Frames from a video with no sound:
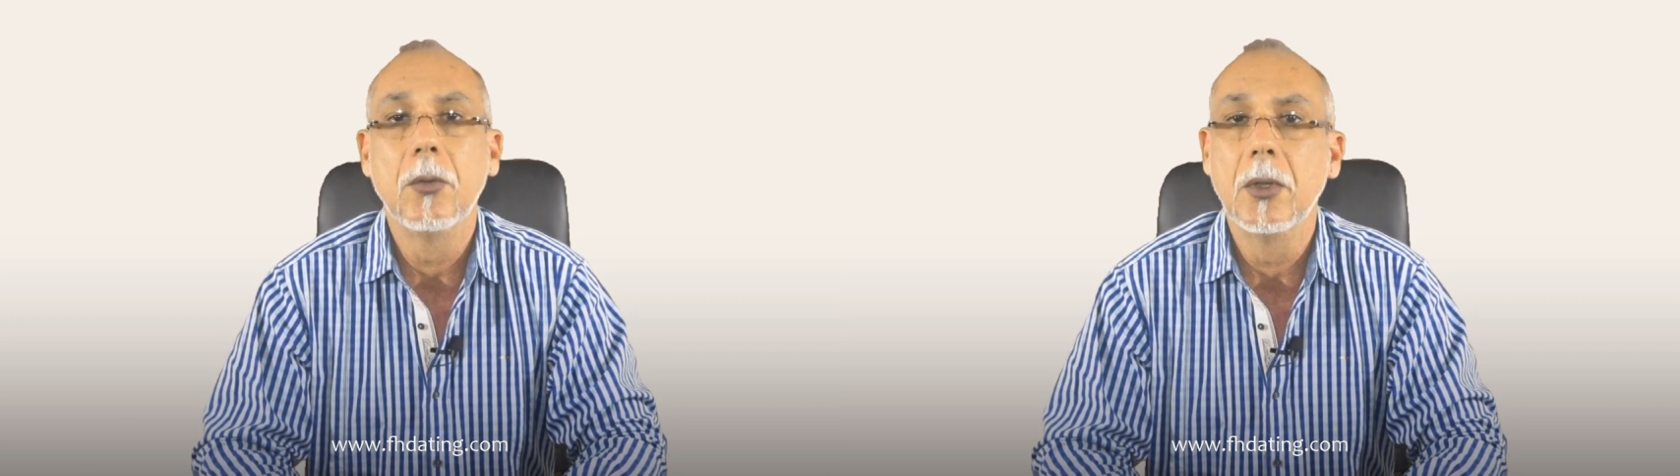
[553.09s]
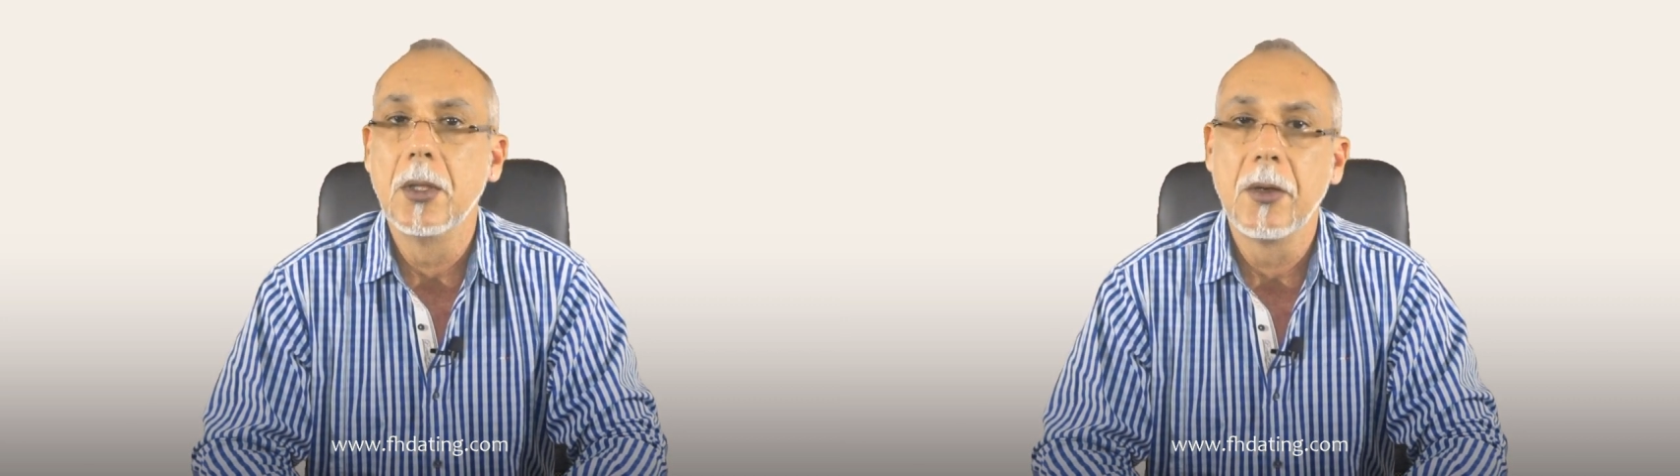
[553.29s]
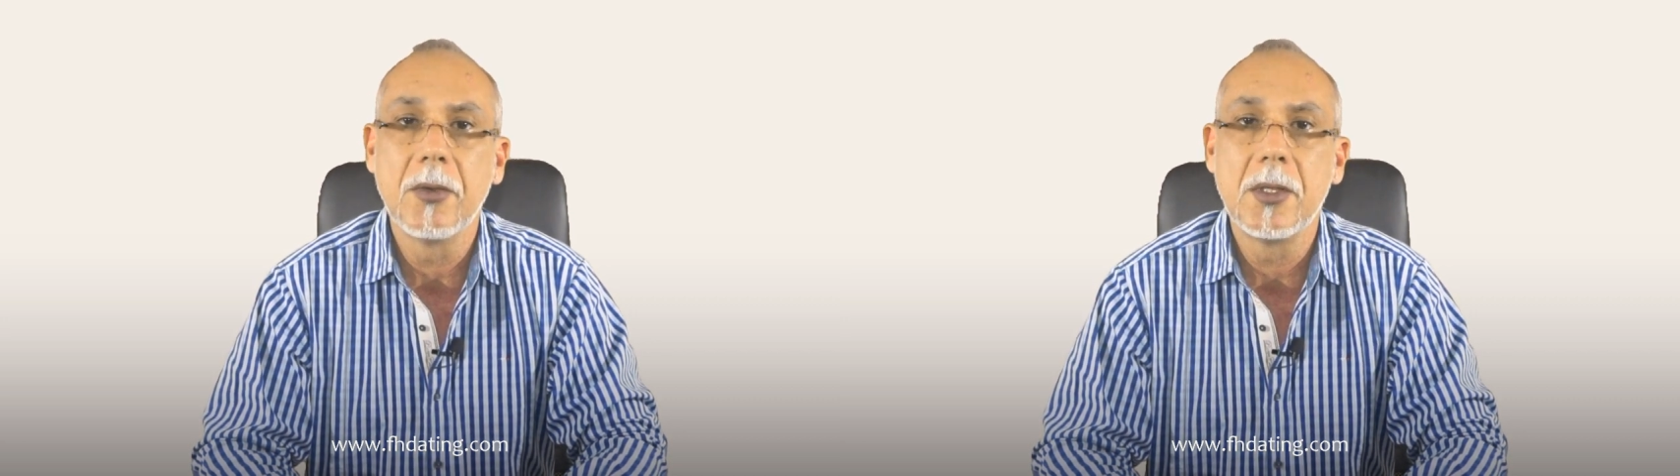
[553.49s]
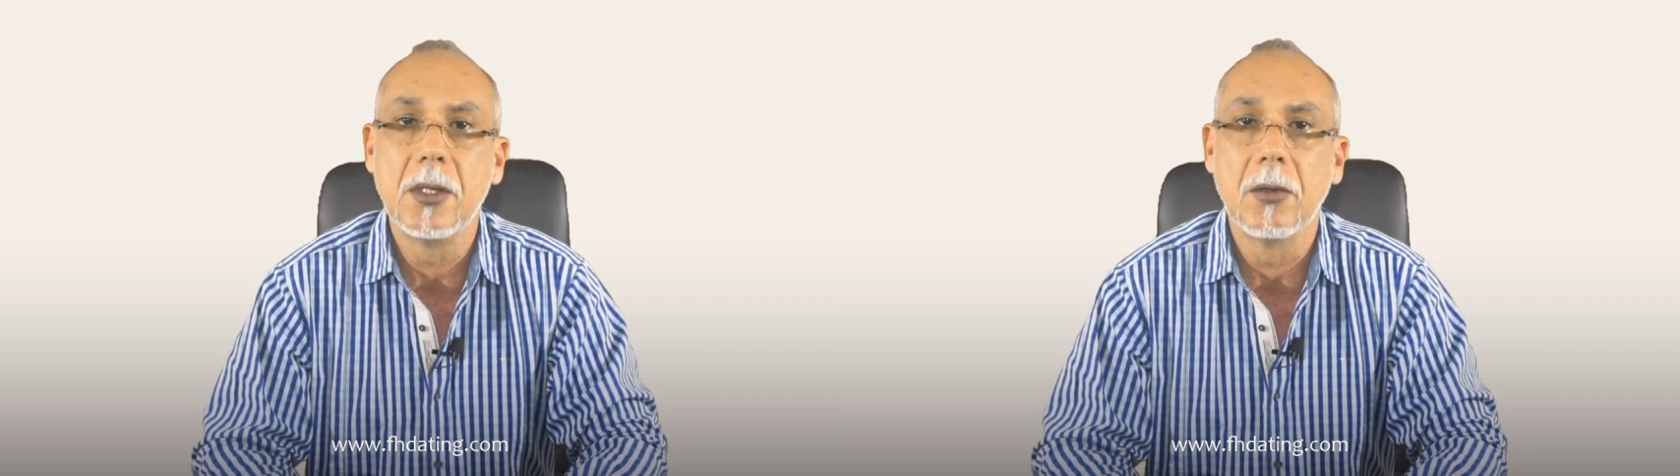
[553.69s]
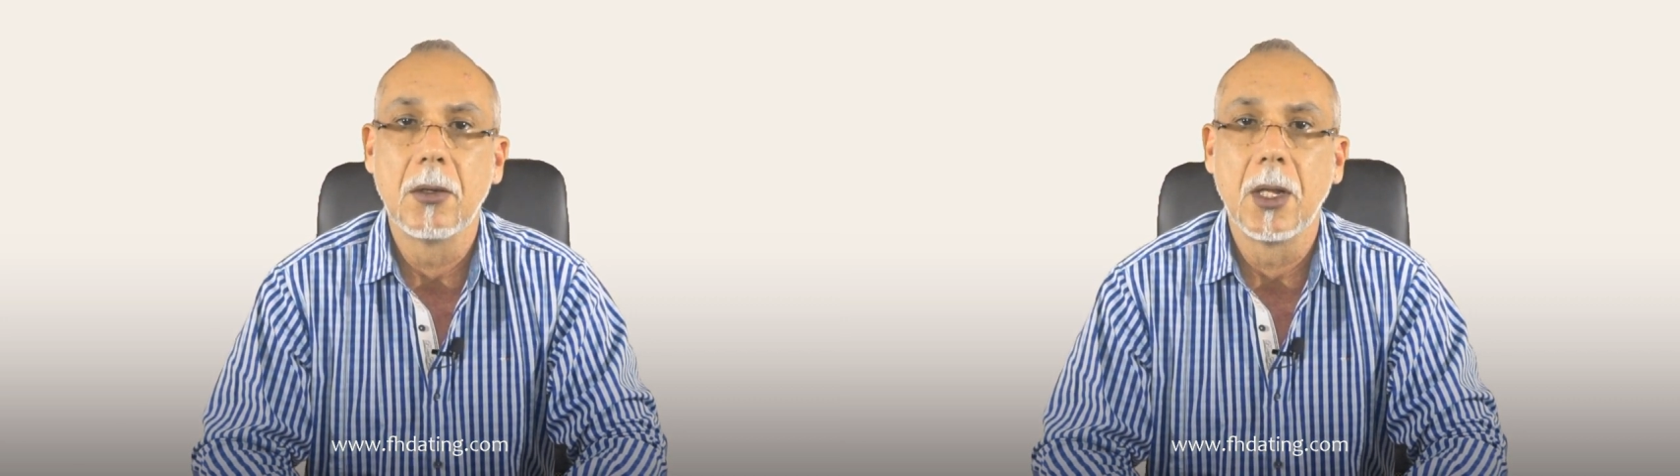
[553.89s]
will never
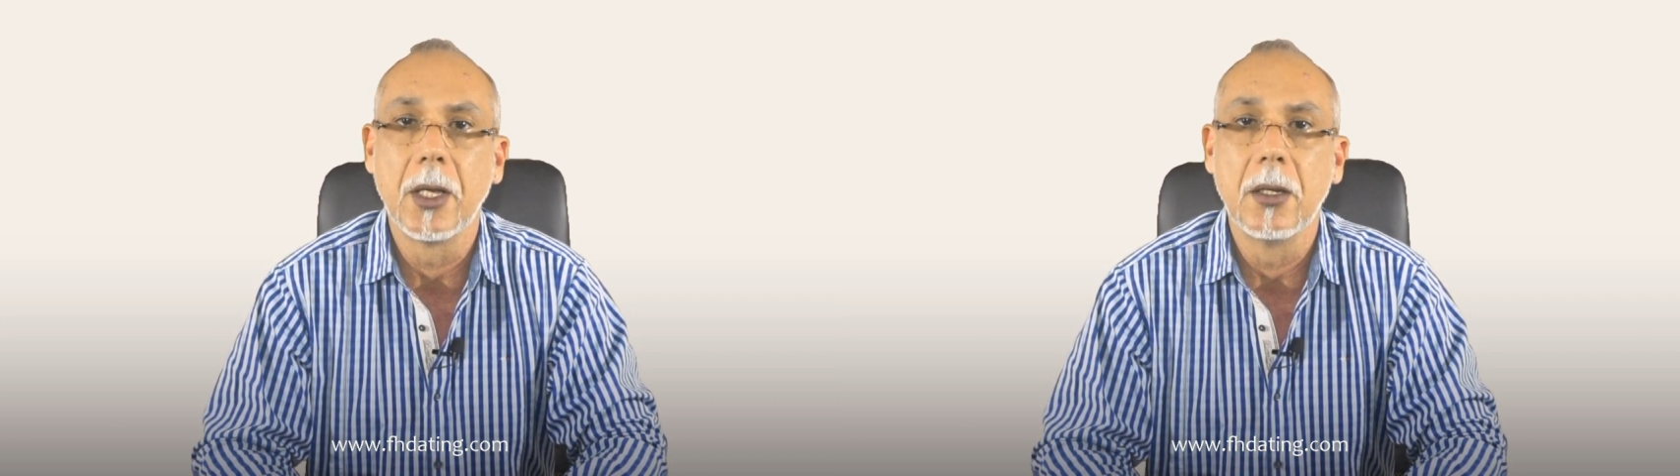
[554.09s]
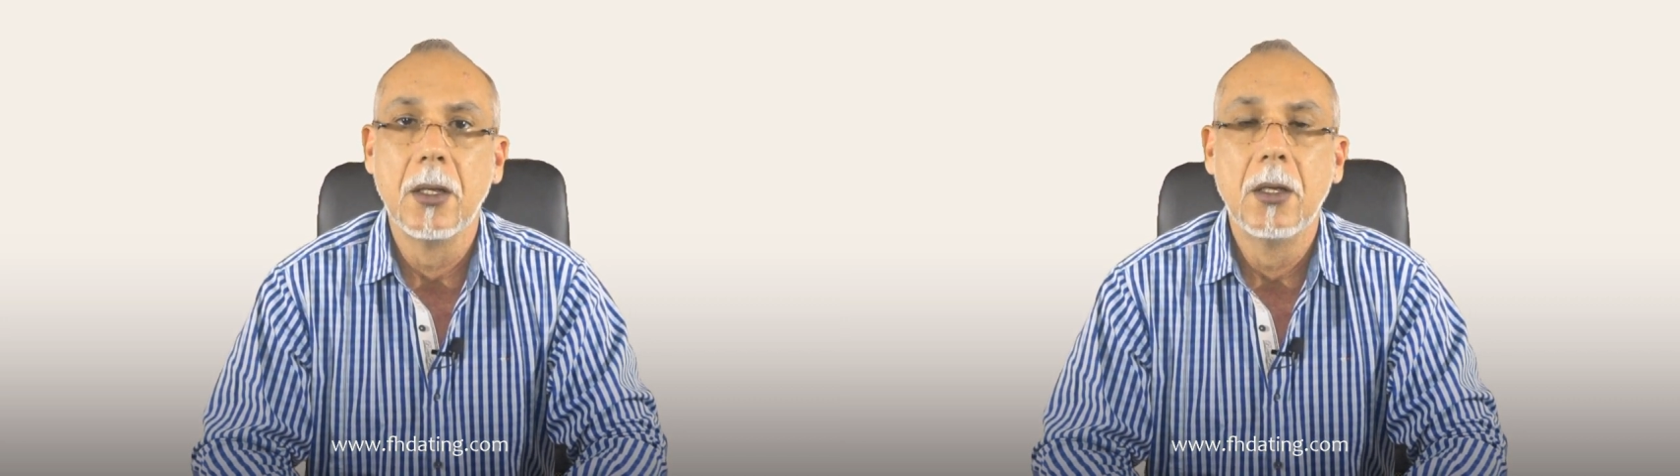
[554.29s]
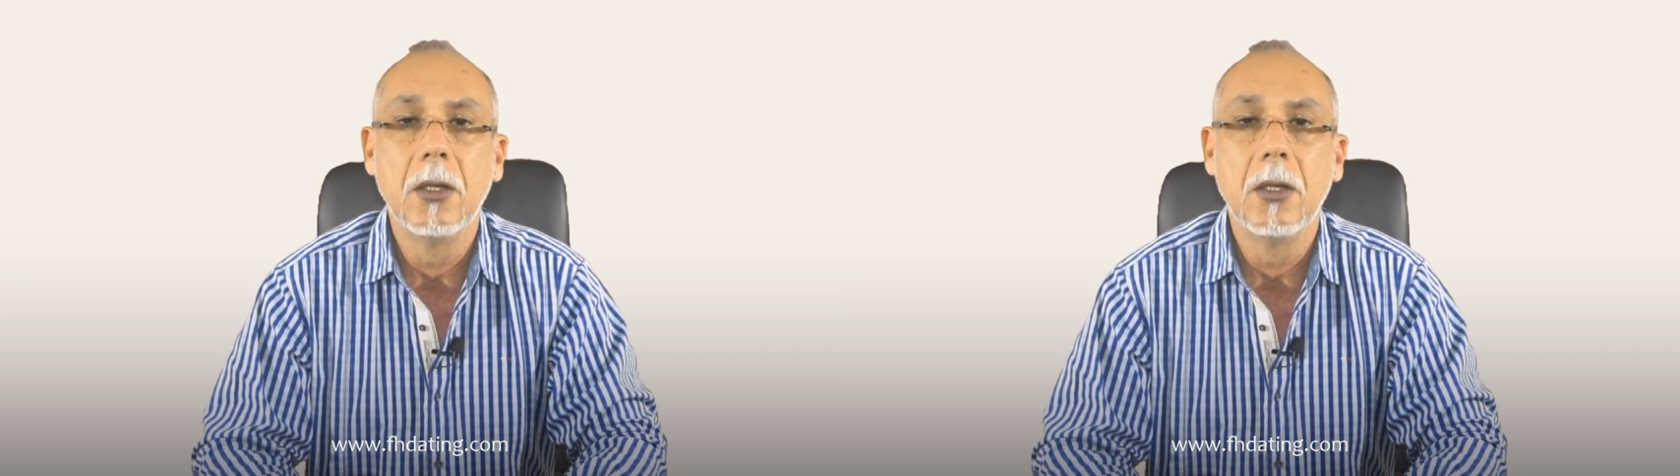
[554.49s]
see online.